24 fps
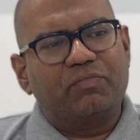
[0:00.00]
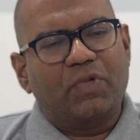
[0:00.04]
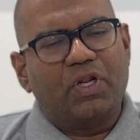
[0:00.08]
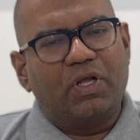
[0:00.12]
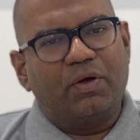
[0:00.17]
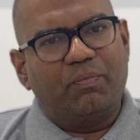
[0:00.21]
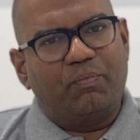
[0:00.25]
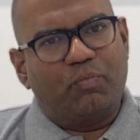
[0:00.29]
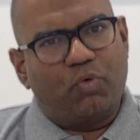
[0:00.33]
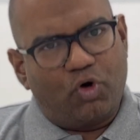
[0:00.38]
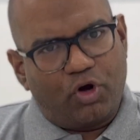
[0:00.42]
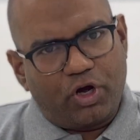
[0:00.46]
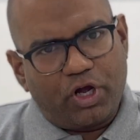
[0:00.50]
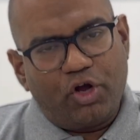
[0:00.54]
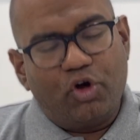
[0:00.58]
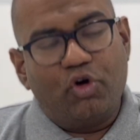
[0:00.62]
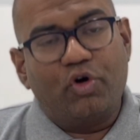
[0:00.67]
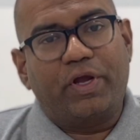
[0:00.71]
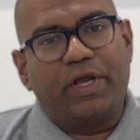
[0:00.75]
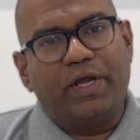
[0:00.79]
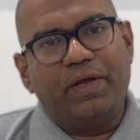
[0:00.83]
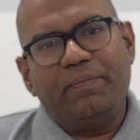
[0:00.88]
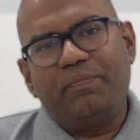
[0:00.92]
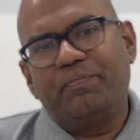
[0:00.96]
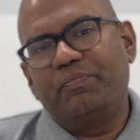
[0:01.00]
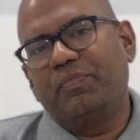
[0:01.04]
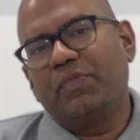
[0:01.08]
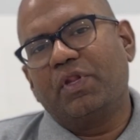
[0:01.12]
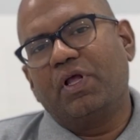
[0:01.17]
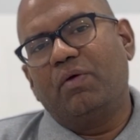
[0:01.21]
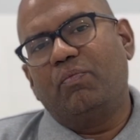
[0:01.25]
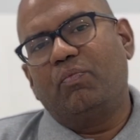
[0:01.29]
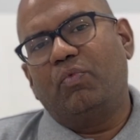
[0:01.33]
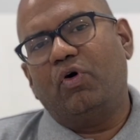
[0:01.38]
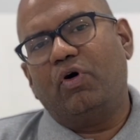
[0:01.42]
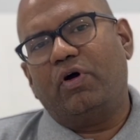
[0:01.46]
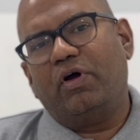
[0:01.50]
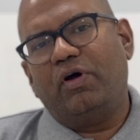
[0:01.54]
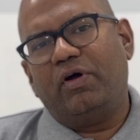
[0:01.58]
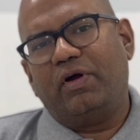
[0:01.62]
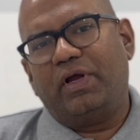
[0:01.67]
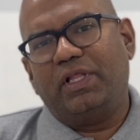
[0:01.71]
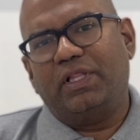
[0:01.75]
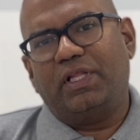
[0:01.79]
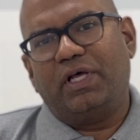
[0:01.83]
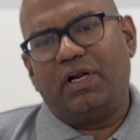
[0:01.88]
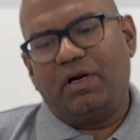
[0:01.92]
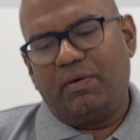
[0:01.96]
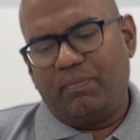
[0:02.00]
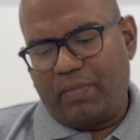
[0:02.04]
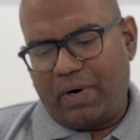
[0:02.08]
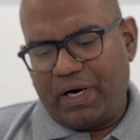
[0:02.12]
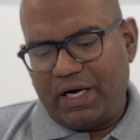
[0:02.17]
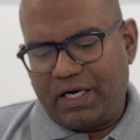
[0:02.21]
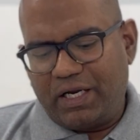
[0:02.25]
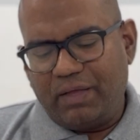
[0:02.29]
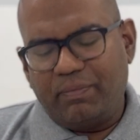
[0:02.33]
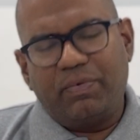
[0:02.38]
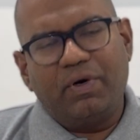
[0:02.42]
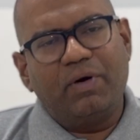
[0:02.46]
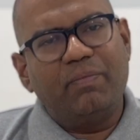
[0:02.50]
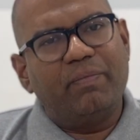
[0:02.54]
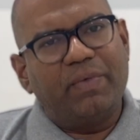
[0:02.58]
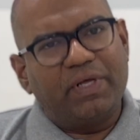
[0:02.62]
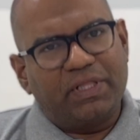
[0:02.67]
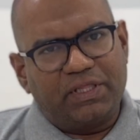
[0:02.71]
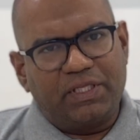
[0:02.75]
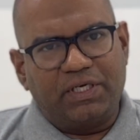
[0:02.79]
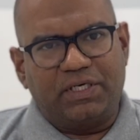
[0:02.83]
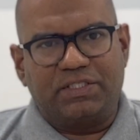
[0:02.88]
Pokayoke, there are multiple methods.